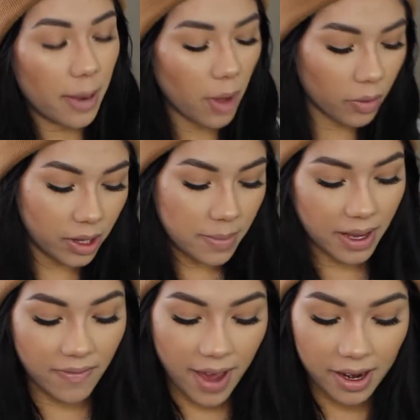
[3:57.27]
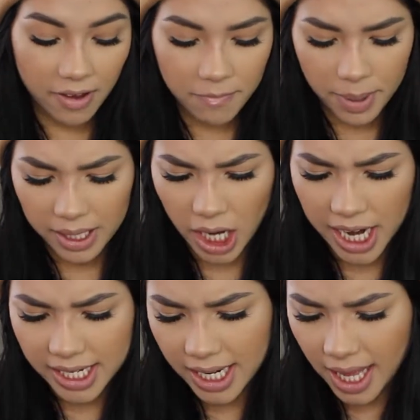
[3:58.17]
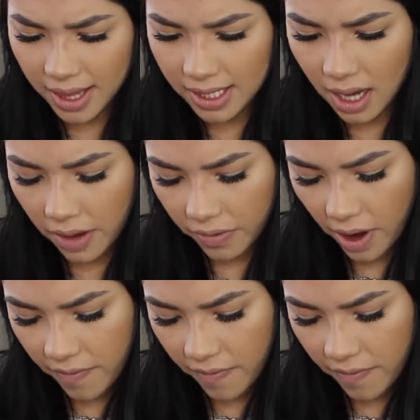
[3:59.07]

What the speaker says: I'm not really a big fan of, but I did get this Cover